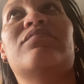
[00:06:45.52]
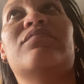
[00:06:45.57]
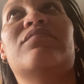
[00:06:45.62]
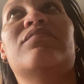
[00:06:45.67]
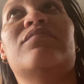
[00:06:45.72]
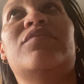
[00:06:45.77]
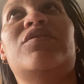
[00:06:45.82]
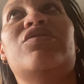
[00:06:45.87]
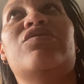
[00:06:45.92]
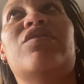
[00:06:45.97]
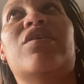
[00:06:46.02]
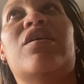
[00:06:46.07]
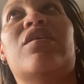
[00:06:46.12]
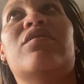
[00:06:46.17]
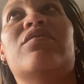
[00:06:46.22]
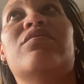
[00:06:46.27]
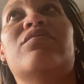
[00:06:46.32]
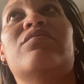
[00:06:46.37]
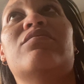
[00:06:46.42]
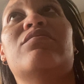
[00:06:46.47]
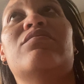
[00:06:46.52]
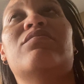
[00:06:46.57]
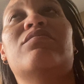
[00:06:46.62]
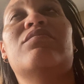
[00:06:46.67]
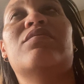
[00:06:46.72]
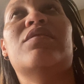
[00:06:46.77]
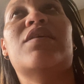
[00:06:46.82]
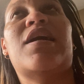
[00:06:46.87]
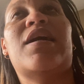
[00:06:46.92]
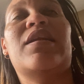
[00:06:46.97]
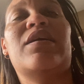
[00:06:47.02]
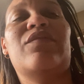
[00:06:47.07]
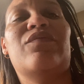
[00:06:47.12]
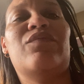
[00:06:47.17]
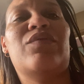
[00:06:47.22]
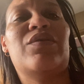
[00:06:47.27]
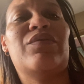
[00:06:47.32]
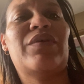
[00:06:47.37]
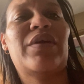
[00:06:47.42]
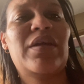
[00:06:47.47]
I didn't
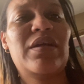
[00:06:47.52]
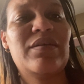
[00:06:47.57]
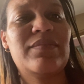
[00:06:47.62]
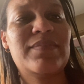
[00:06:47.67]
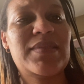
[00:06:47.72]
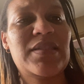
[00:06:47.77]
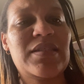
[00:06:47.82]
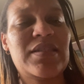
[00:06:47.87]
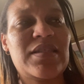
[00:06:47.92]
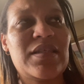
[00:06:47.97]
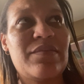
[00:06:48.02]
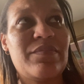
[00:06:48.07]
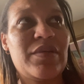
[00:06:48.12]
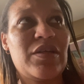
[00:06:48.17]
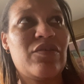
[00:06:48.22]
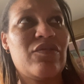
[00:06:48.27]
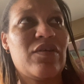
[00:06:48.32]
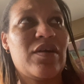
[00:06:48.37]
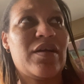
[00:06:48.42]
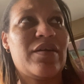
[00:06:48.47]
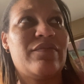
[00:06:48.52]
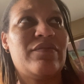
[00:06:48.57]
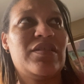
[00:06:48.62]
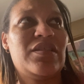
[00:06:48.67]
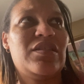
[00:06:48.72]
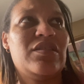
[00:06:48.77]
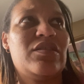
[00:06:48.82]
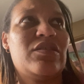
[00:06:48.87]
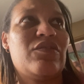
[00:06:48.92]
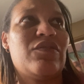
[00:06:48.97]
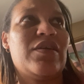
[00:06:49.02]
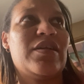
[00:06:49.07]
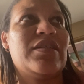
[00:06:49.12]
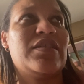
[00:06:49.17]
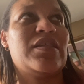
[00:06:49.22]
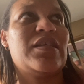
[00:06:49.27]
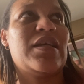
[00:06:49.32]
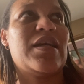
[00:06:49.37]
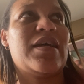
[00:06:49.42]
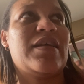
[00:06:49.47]
want him to see me crying, which is
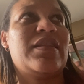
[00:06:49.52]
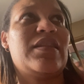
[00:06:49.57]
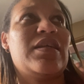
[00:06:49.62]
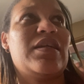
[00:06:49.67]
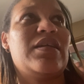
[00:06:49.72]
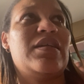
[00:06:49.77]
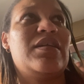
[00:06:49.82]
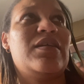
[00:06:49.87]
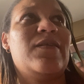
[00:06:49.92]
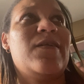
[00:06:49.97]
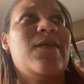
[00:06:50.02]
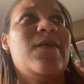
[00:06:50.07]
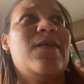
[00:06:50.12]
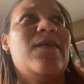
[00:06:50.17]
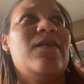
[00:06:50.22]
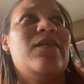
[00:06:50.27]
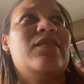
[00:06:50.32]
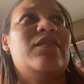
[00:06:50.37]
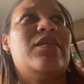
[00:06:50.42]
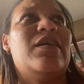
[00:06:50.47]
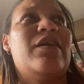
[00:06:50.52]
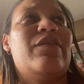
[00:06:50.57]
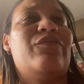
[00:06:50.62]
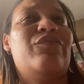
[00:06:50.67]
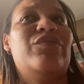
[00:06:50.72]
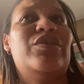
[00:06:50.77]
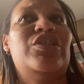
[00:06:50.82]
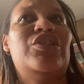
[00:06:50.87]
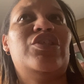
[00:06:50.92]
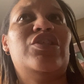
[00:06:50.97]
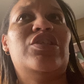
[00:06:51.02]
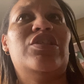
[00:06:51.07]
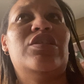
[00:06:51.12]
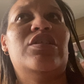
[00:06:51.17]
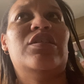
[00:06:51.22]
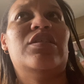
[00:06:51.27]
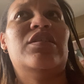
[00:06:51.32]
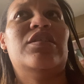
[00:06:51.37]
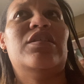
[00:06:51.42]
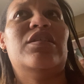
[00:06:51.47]
crazy. I think that we
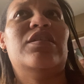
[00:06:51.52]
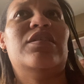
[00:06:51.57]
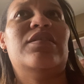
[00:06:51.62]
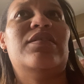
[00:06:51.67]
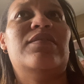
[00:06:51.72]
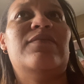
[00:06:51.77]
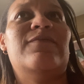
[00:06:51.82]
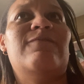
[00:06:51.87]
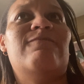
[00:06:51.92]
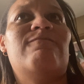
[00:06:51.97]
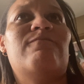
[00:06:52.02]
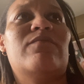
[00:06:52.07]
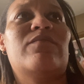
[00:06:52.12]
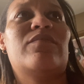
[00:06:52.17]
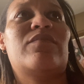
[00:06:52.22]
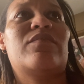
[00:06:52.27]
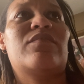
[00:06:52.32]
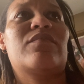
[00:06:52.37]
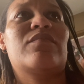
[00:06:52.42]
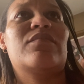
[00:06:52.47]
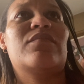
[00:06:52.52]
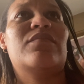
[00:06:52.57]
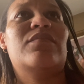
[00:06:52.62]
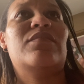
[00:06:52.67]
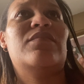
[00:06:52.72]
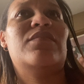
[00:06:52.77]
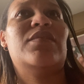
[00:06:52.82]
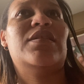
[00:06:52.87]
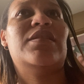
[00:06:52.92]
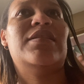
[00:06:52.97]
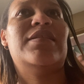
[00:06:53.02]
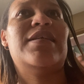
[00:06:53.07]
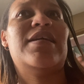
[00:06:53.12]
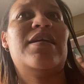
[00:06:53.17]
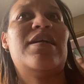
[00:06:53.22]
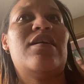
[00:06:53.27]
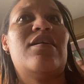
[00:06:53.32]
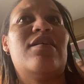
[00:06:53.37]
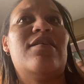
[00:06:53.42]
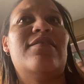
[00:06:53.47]
should
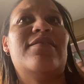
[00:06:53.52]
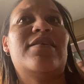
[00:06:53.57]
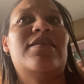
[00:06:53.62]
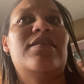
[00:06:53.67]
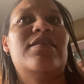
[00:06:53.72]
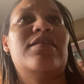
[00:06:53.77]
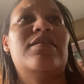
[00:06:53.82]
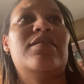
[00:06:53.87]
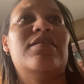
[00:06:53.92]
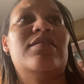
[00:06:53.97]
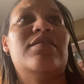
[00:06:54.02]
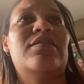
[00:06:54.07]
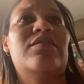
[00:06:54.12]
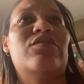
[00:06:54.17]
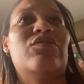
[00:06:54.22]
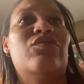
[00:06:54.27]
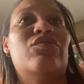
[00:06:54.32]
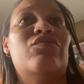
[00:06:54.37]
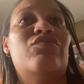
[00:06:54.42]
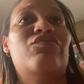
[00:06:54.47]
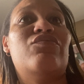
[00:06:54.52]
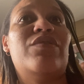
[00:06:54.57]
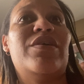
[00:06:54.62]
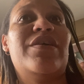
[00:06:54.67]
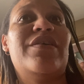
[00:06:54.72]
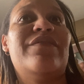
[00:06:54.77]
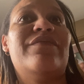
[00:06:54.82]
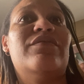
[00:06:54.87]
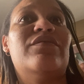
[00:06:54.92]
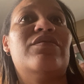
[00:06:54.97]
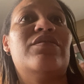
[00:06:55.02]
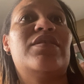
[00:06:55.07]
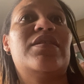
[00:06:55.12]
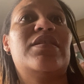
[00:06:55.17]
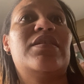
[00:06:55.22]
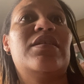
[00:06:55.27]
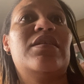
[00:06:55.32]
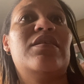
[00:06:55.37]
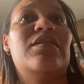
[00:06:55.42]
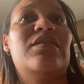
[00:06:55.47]
let our kids or whoever
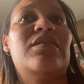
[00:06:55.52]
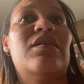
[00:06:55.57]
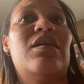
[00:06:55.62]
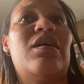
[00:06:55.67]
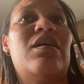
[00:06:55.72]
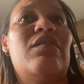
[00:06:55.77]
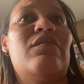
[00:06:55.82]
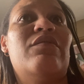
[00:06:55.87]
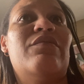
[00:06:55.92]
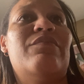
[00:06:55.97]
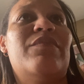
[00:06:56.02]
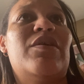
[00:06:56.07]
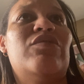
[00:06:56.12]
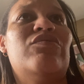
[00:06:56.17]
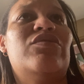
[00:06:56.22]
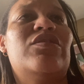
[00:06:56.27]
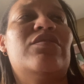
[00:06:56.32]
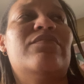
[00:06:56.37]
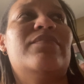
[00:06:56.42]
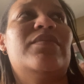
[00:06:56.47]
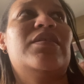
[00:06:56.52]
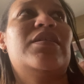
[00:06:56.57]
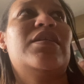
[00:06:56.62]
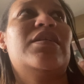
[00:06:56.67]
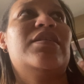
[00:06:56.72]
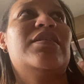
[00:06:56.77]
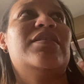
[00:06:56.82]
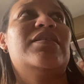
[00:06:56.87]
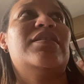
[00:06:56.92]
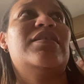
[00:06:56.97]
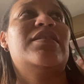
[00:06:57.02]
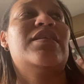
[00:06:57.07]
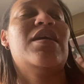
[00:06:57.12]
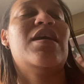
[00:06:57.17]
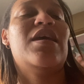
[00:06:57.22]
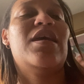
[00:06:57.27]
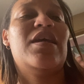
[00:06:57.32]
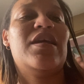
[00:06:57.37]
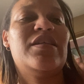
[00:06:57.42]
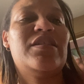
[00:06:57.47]
see our emotion, because
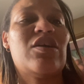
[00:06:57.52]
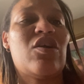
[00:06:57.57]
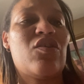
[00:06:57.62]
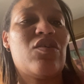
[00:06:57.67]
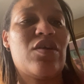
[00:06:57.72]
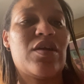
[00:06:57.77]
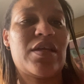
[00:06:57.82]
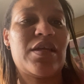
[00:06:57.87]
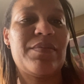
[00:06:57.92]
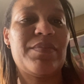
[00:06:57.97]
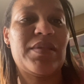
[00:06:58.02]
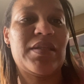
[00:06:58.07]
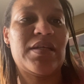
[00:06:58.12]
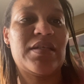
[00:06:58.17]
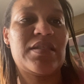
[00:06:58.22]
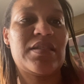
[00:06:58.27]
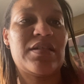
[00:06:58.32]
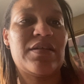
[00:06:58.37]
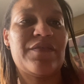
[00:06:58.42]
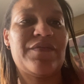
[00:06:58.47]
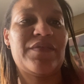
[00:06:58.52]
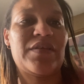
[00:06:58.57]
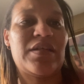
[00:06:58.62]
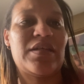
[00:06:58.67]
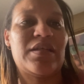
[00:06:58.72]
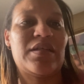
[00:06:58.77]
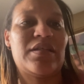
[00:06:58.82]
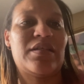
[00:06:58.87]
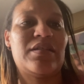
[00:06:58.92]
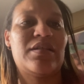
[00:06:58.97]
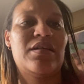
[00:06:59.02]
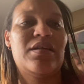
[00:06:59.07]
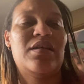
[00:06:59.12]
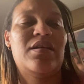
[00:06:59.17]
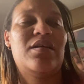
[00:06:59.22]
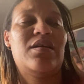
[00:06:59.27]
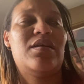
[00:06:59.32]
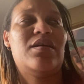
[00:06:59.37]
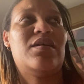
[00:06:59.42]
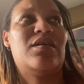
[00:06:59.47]
it's hard keeping that stuff in.
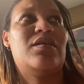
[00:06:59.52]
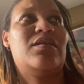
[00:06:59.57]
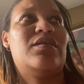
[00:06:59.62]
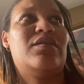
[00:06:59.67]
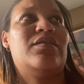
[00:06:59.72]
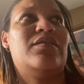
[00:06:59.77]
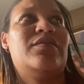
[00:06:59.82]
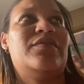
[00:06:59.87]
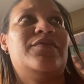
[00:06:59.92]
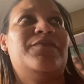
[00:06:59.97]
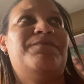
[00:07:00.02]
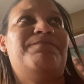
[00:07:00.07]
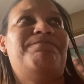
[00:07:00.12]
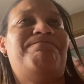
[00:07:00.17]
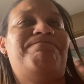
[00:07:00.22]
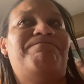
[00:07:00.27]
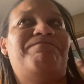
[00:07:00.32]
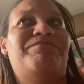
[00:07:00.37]
And